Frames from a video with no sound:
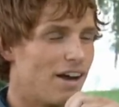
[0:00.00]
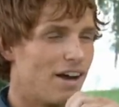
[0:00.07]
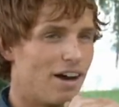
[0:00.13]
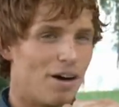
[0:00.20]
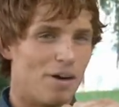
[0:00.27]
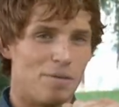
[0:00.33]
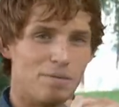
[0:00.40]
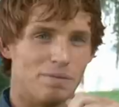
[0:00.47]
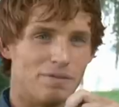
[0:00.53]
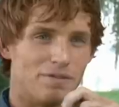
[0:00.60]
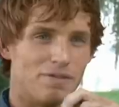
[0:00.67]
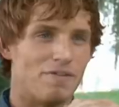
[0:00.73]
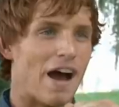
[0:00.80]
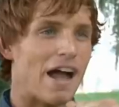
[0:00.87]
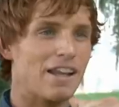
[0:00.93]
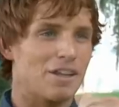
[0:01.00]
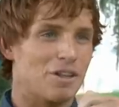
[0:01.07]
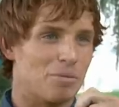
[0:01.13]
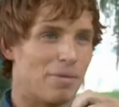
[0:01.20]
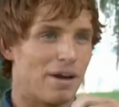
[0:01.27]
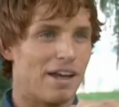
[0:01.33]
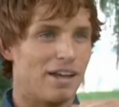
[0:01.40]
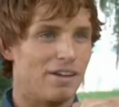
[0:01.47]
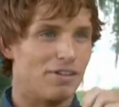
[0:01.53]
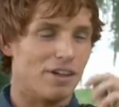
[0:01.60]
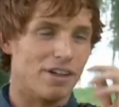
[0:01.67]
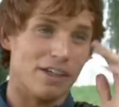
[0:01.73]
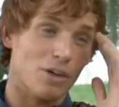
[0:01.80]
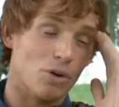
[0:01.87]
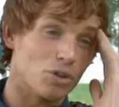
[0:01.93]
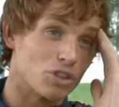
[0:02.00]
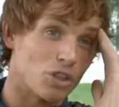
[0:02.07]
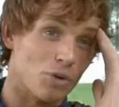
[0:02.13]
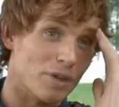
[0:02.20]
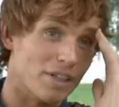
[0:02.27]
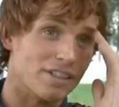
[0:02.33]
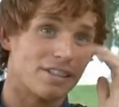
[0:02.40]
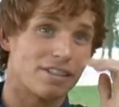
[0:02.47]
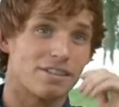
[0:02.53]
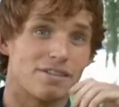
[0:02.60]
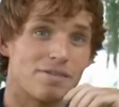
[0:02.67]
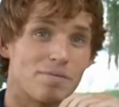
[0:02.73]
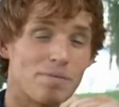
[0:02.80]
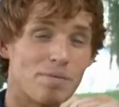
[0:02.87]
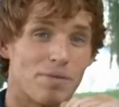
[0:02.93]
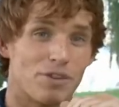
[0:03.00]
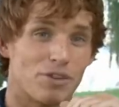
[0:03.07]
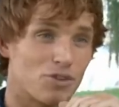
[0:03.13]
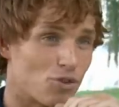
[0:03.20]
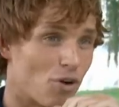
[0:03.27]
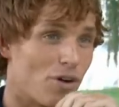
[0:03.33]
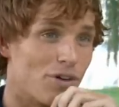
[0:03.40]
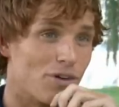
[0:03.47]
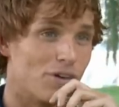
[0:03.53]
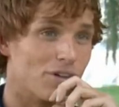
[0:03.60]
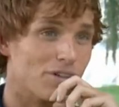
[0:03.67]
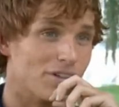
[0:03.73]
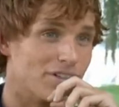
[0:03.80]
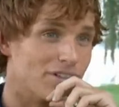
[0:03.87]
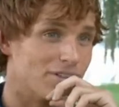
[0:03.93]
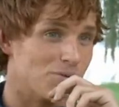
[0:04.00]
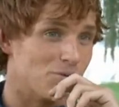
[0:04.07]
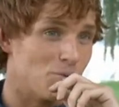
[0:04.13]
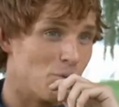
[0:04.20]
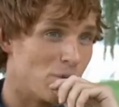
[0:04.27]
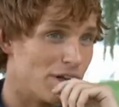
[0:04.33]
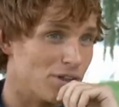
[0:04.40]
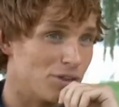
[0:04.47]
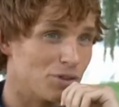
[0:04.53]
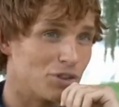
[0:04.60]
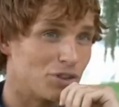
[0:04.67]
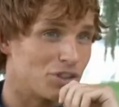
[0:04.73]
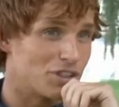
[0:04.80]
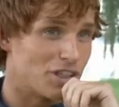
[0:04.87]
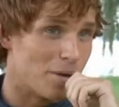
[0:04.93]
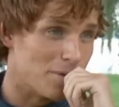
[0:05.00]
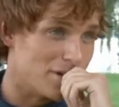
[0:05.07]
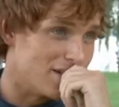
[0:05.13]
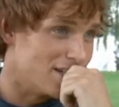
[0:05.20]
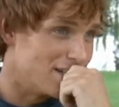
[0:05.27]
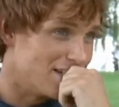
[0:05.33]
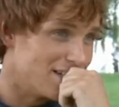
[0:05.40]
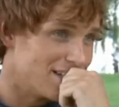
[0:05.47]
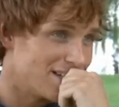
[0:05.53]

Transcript: valiant behaviour, he also is strong-willed, stubborn.